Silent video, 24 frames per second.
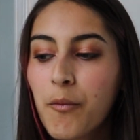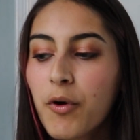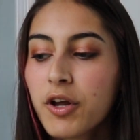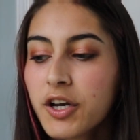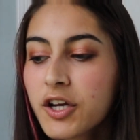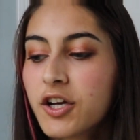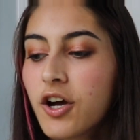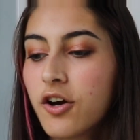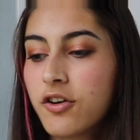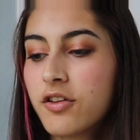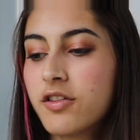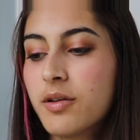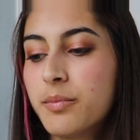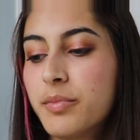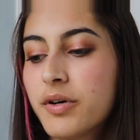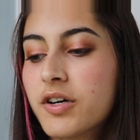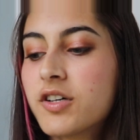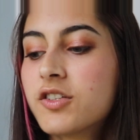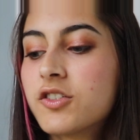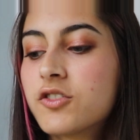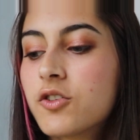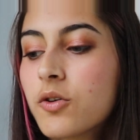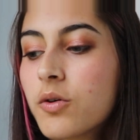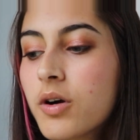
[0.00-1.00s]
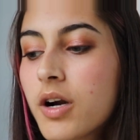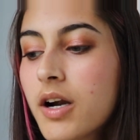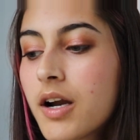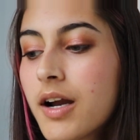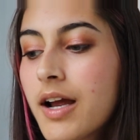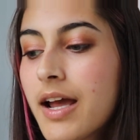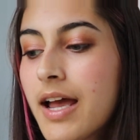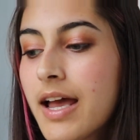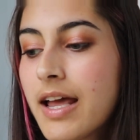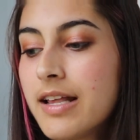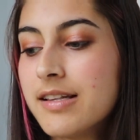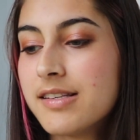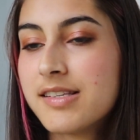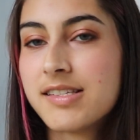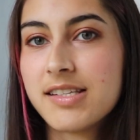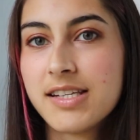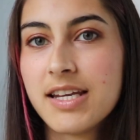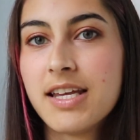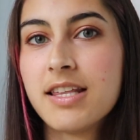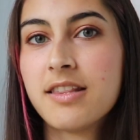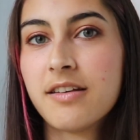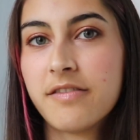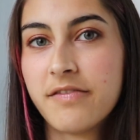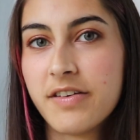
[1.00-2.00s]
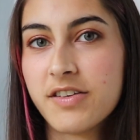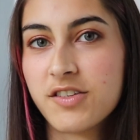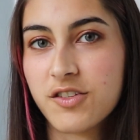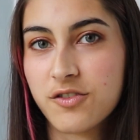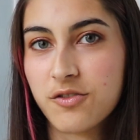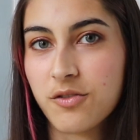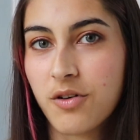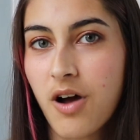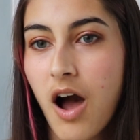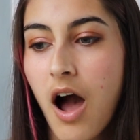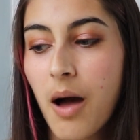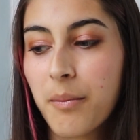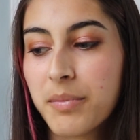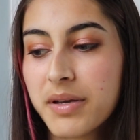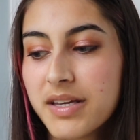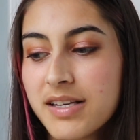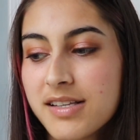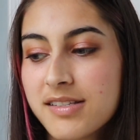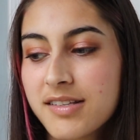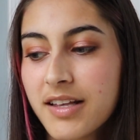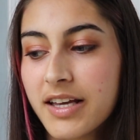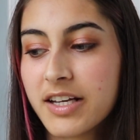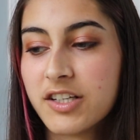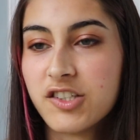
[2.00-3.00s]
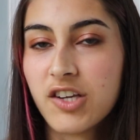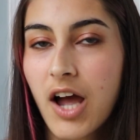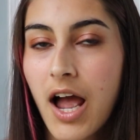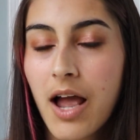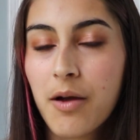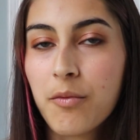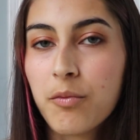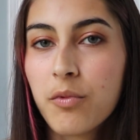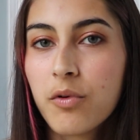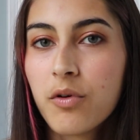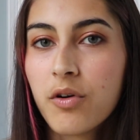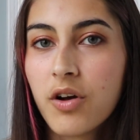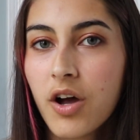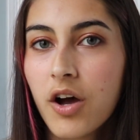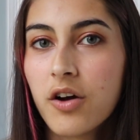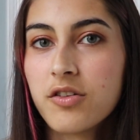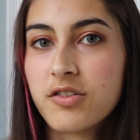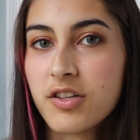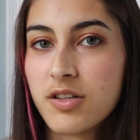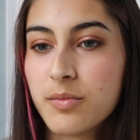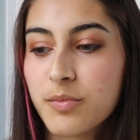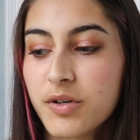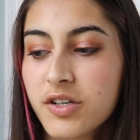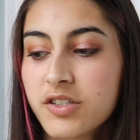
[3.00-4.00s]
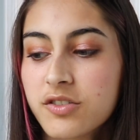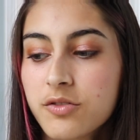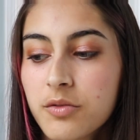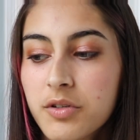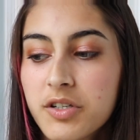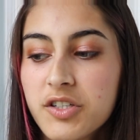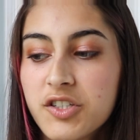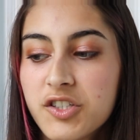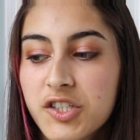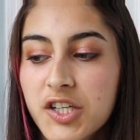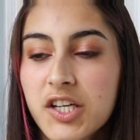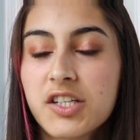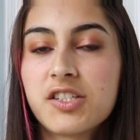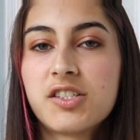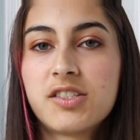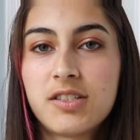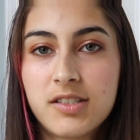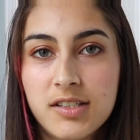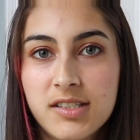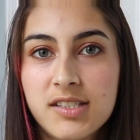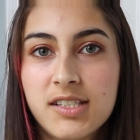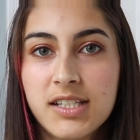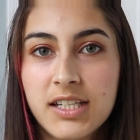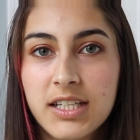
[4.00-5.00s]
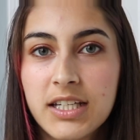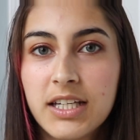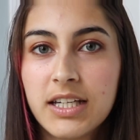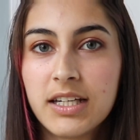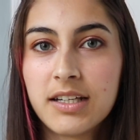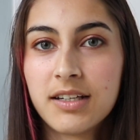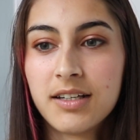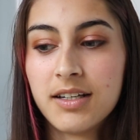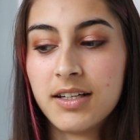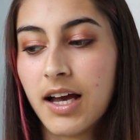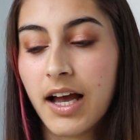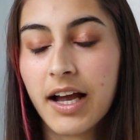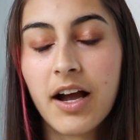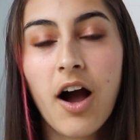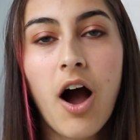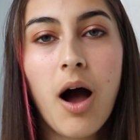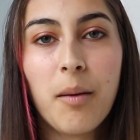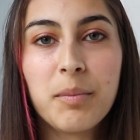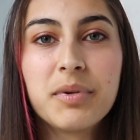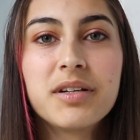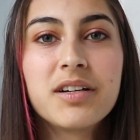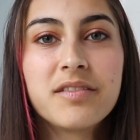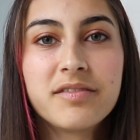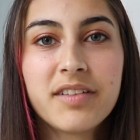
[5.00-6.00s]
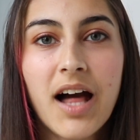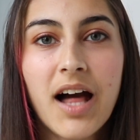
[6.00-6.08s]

want to go to the bookstore and see the physical copies. Like, I will go to the bookstore just to see a copy of